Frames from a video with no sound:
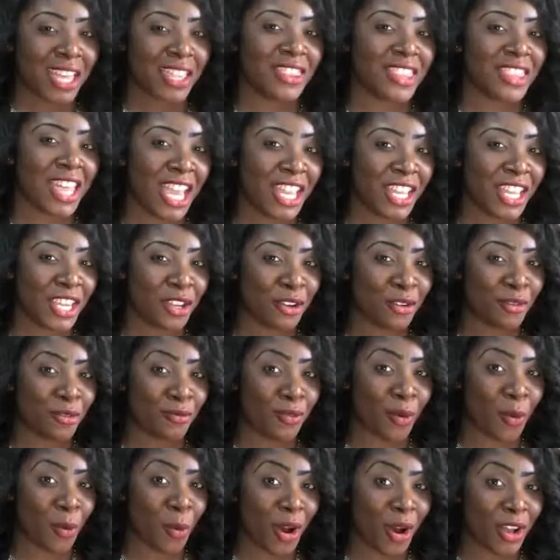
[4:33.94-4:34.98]
Thank you
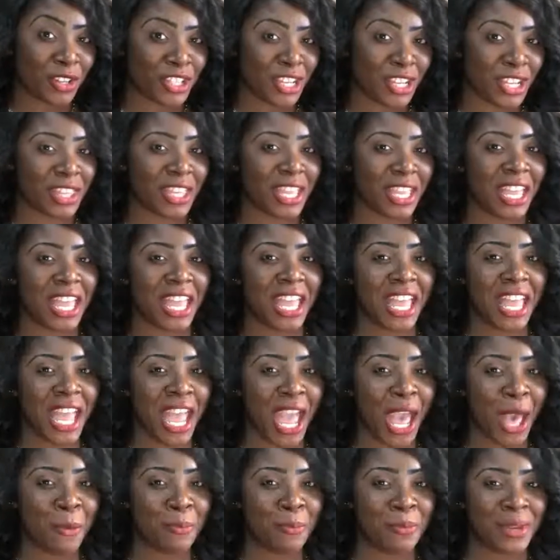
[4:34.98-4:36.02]
for watching the
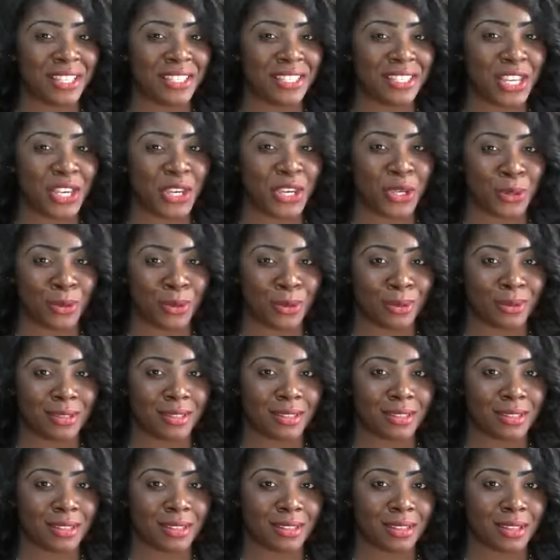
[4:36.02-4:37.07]
EMBC
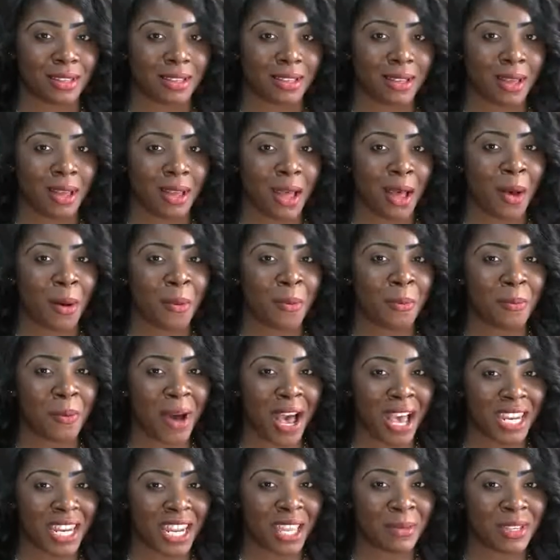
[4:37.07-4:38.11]
News.
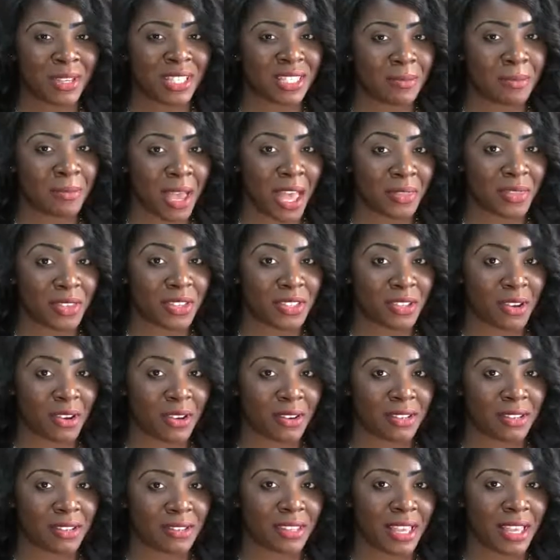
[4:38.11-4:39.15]
My name is Samantha
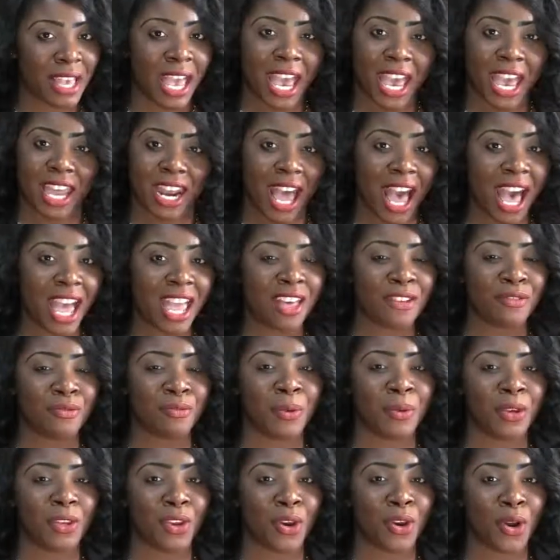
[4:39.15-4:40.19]
Saunders, and I have
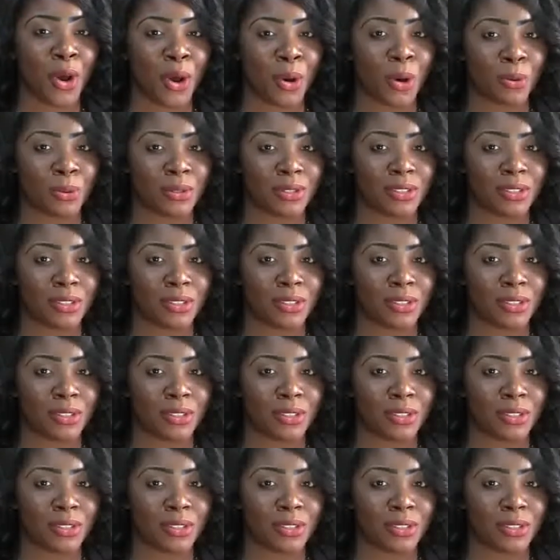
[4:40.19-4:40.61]
been your host.